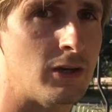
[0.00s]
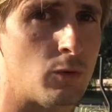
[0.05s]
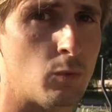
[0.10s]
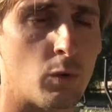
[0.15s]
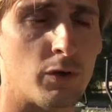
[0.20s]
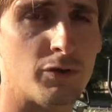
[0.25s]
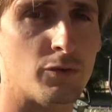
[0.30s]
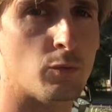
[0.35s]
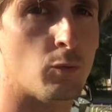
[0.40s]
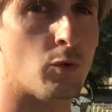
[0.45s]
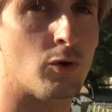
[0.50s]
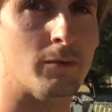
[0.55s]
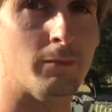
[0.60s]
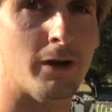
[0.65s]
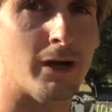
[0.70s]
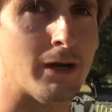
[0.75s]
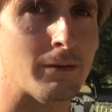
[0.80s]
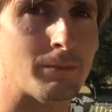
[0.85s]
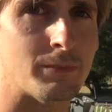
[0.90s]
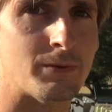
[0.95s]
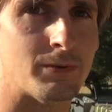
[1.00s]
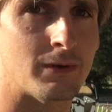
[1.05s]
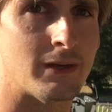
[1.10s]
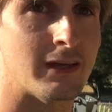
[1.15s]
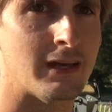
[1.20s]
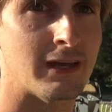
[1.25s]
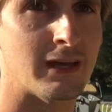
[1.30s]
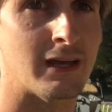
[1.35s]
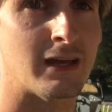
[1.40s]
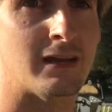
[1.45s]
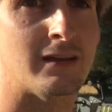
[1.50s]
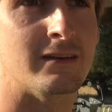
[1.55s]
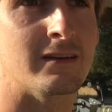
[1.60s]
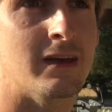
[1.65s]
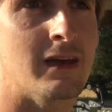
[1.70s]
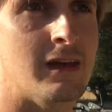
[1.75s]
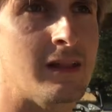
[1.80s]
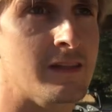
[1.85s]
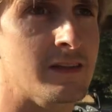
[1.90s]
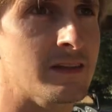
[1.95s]
one to warm up and
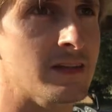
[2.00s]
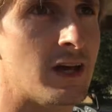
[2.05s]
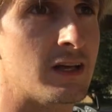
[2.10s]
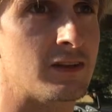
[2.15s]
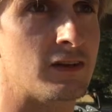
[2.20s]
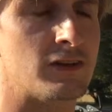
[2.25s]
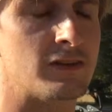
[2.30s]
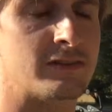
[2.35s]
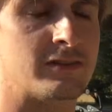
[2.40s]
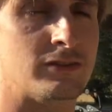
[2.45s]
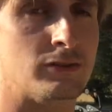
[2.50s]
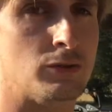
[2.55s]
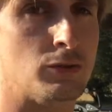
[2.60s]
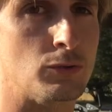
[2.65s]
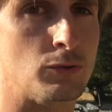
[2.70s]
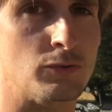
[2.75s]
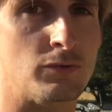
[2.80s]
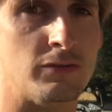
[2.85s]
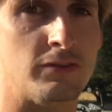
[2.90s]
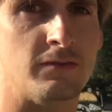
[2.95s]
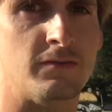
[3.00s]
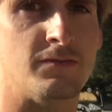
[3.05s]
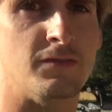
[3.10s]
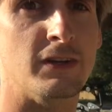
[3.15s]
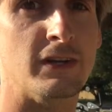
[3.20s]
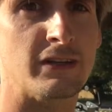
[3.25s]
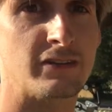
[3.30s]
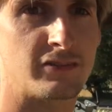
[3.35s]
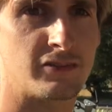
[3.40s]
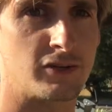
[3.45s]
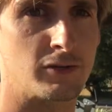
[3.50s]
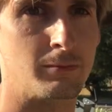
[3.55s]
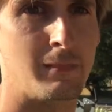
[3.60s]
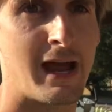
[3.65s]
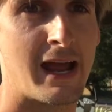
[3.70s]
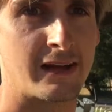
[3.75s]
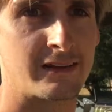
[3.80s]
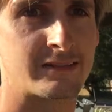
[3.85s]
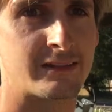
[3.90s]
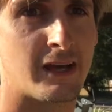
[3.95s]
the other to finish your
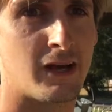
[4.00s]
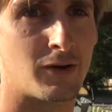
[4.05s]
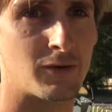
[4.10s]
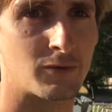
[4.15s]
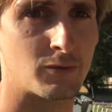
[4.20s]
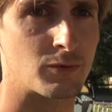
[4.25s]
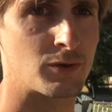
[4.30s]
max out,